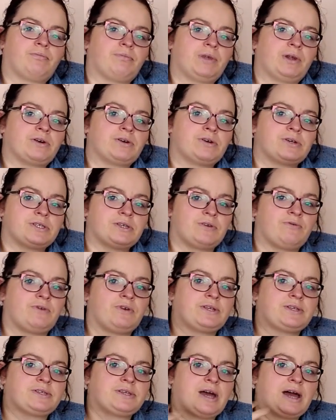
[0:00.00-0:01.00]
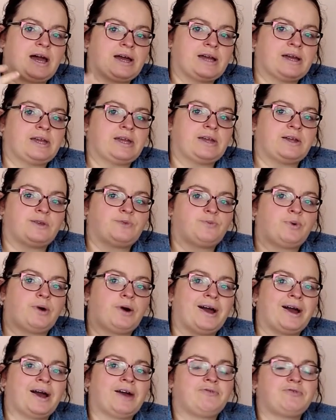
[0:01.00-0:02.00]
because of his age, but
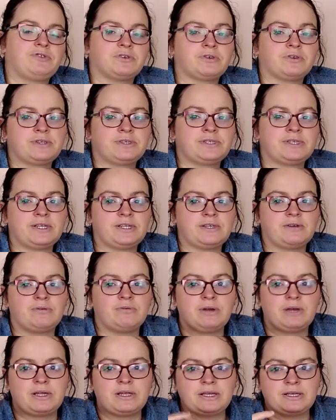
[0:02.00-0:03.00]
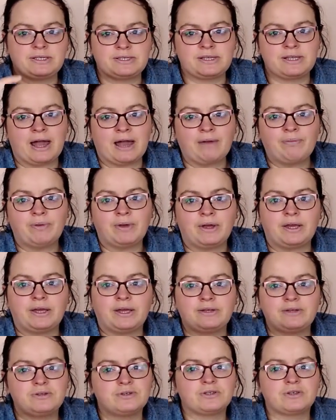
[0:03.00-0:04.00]
I have to consider with his
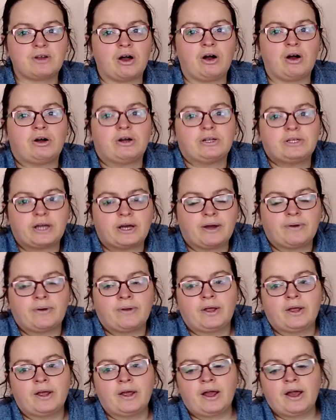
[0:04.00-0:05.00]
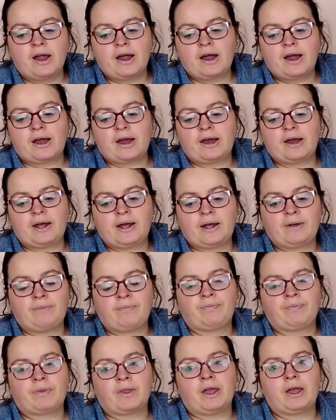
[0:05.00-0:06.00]
nappy, it's just harder.
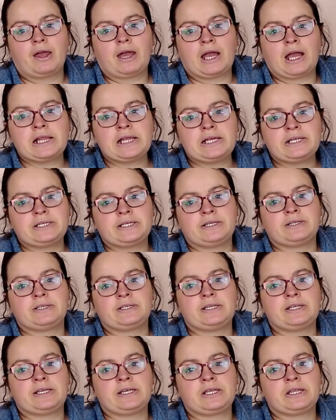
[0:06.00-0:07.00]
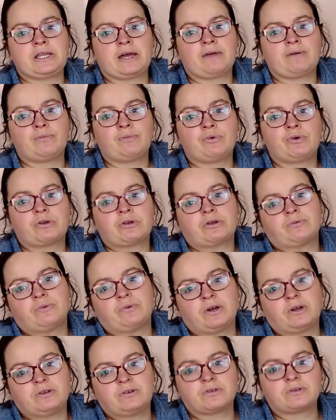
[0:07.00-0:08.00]
Um, didn't need that much.
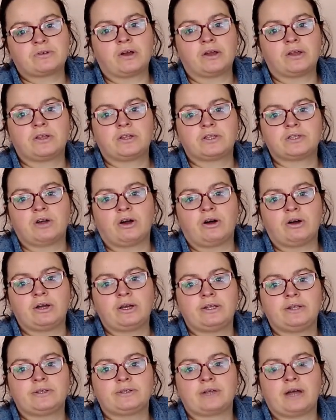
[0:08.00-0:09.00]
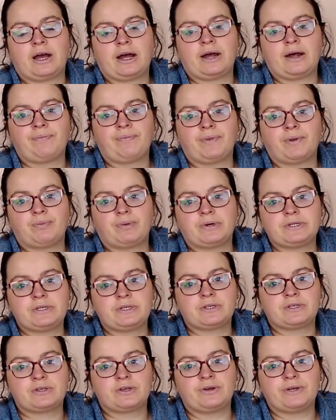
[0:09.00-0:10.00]
I just like the tights and the
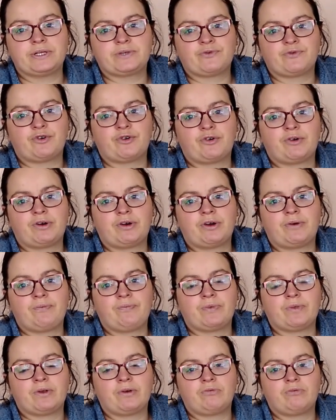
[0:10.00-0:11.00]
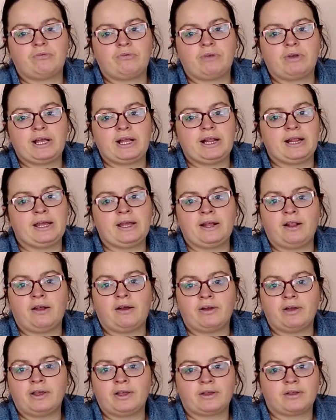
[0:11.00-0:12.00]
bodysuits for her. really
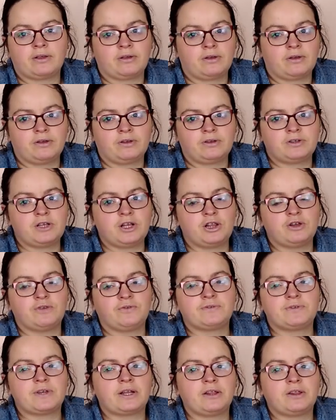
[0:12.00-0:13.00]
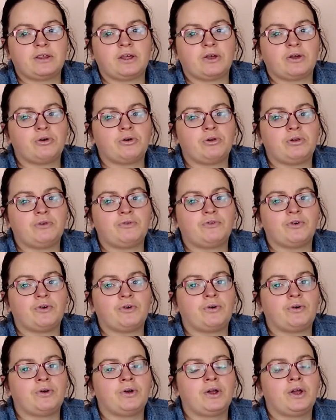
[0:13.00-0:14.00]
like she loves anything
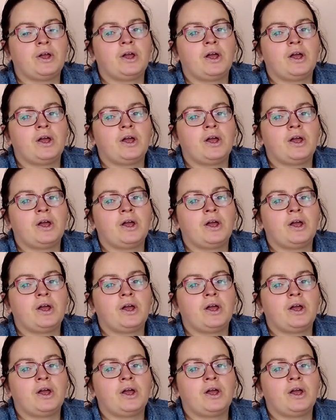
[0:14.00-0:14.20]
colourful,